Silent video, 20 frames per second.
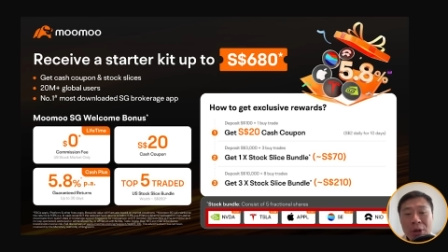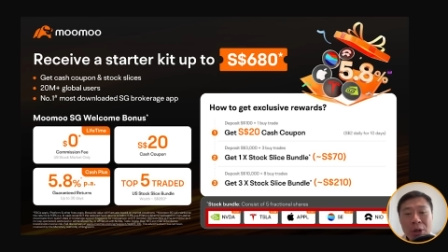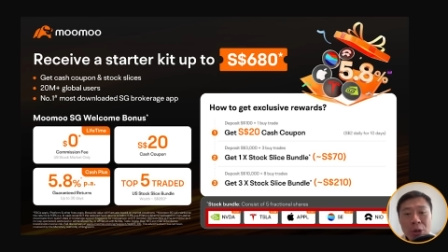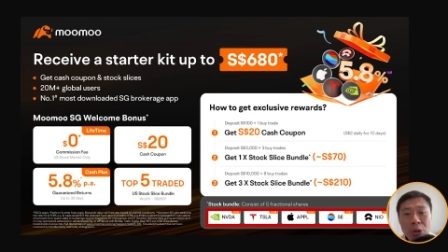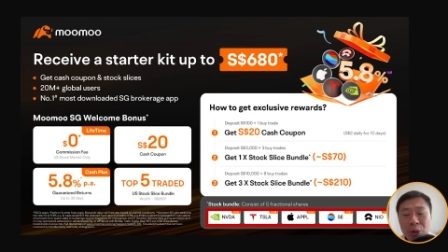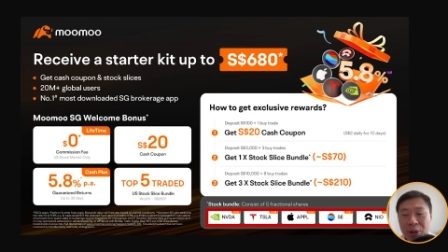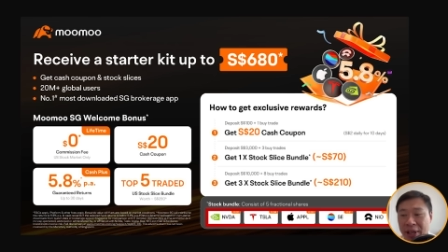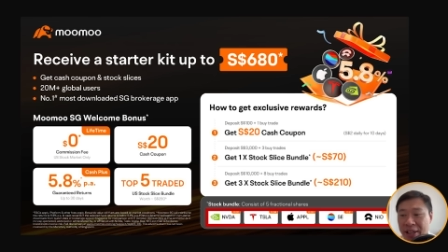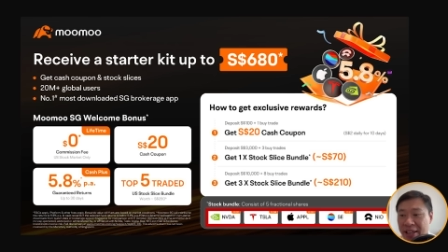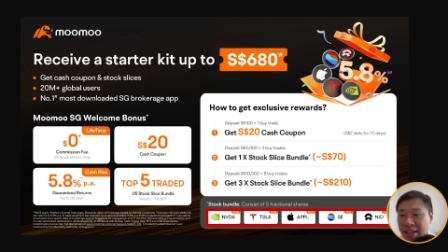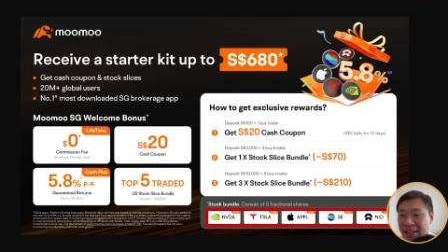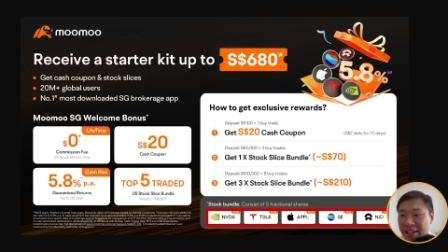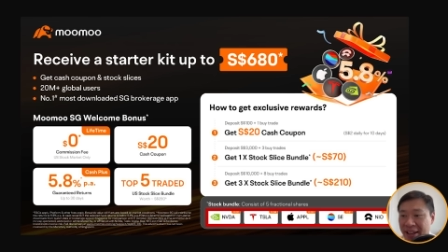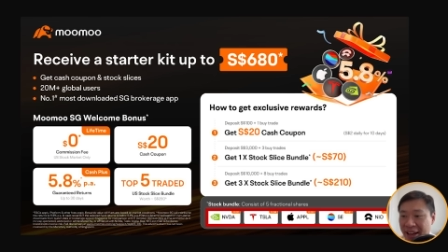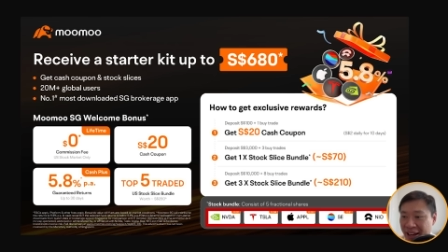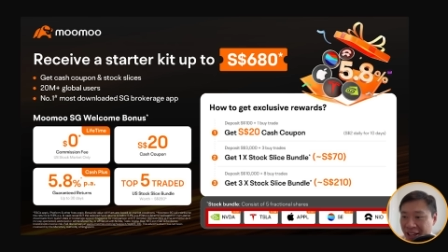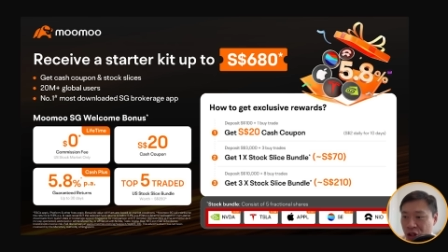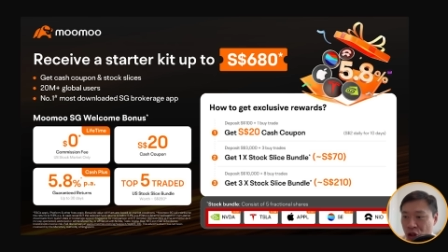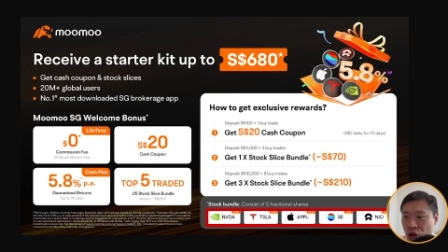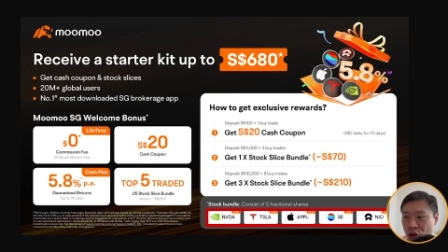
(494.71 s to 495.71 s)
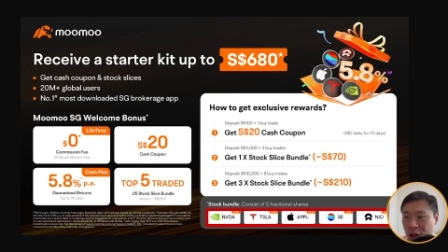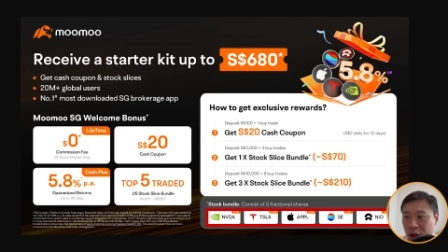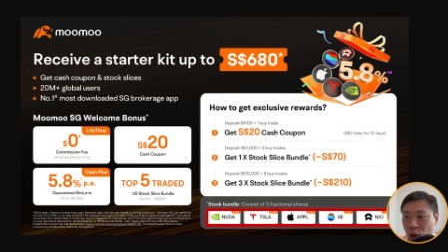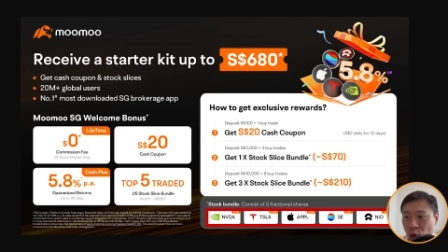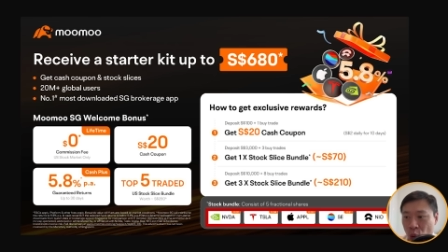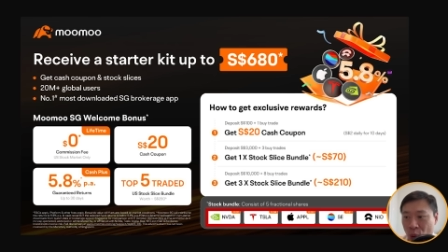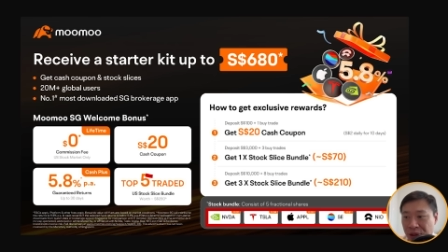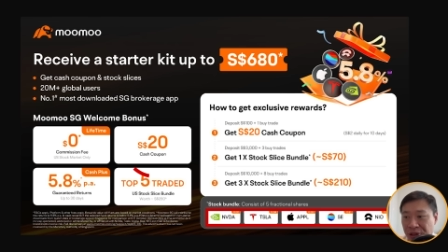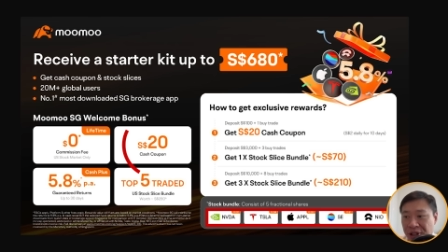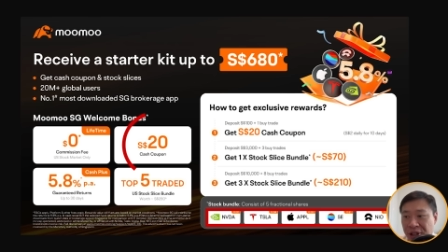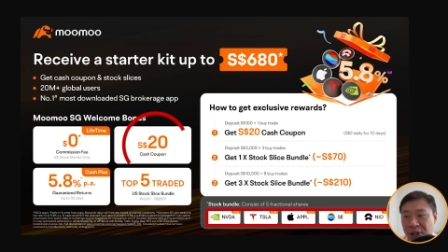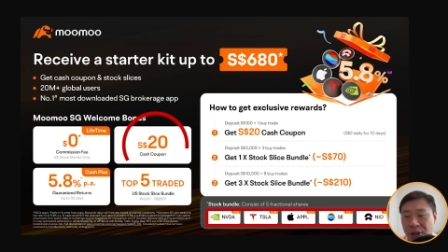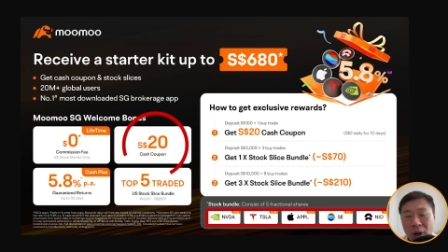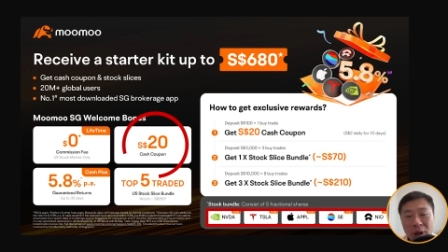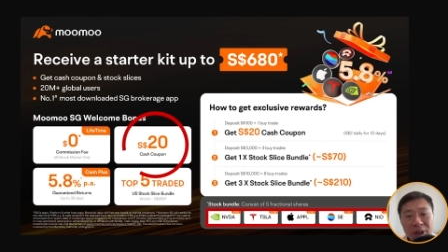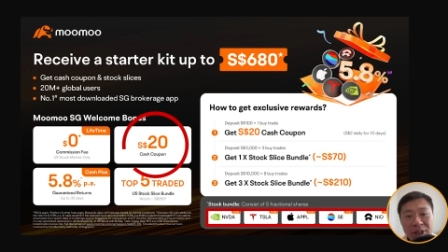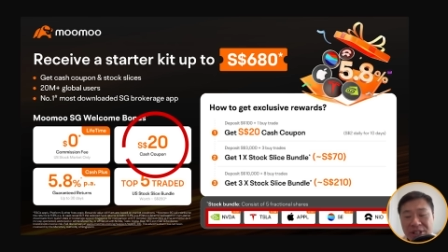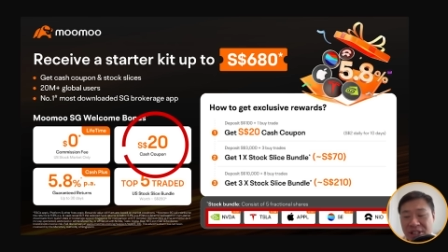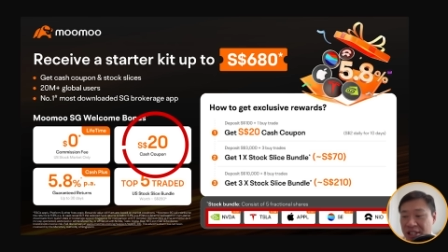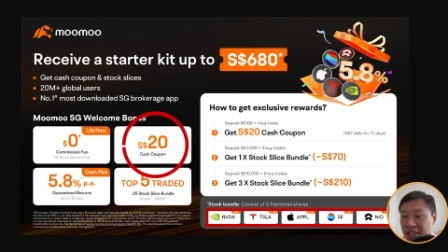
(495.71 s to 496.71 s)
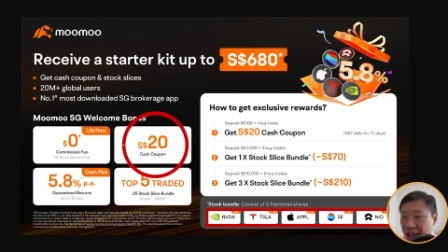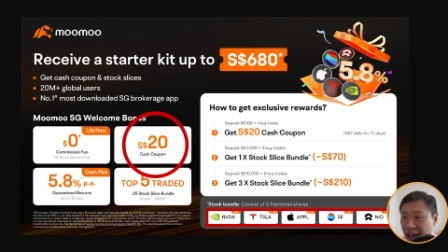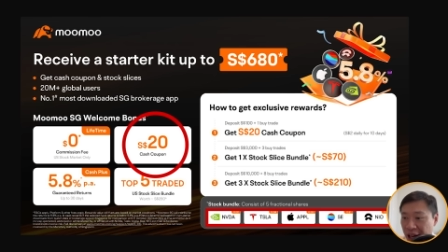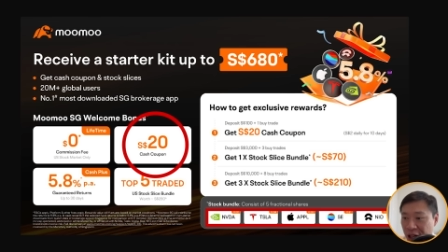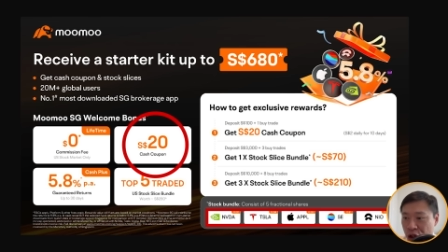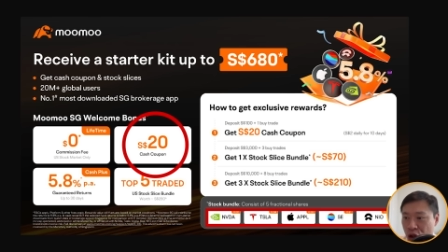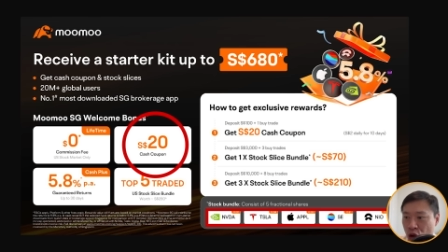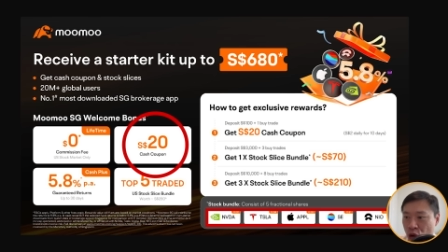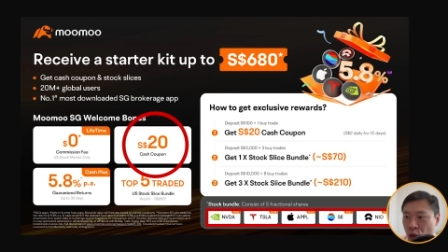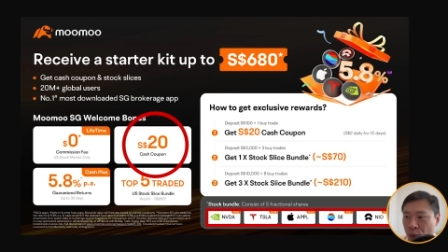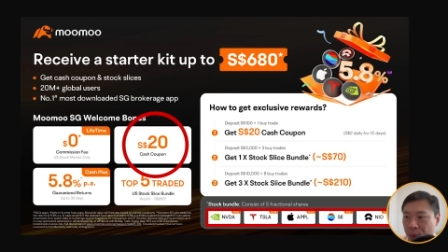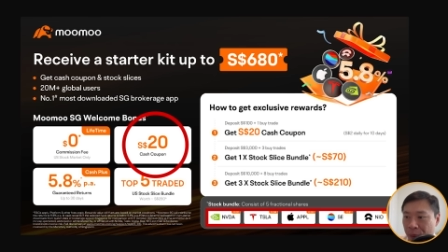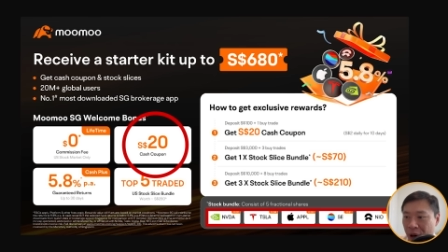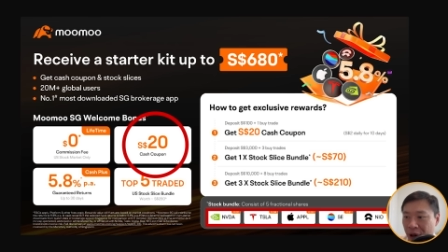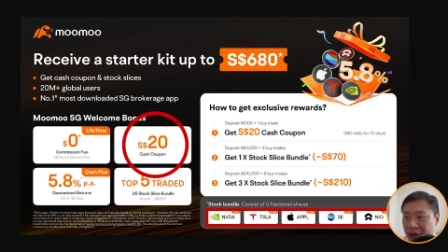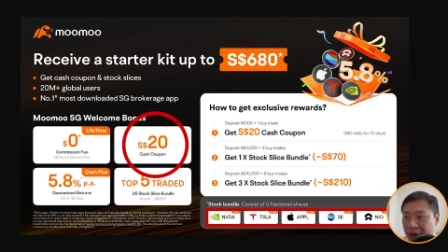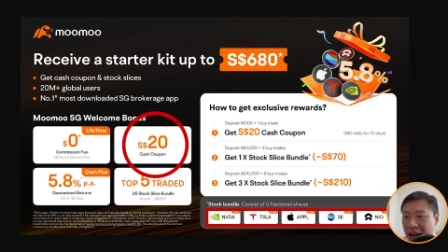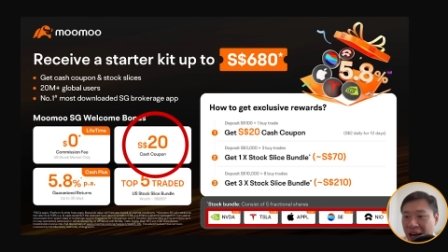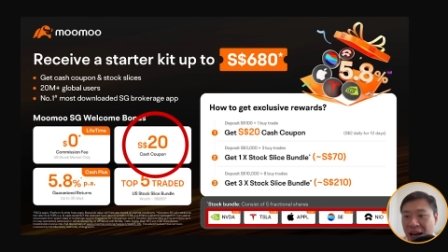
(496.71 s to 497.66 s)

you can get an extra $20 cash coupon